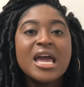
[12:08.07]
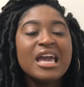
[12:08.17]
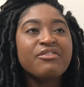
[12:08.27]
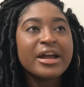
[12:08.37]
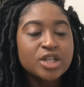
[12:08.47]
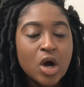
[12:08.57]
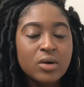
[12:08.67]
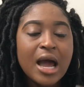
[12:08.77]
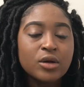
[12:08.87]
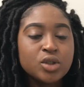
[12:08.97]
If I
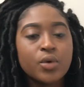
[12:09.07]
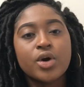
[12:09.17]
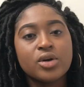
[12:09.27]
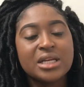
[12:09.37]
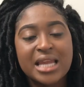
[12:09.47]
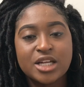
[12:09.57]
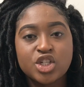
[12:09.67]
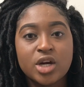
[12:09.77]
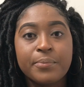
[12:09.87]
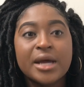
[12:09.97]
don't, I'll do it early next year,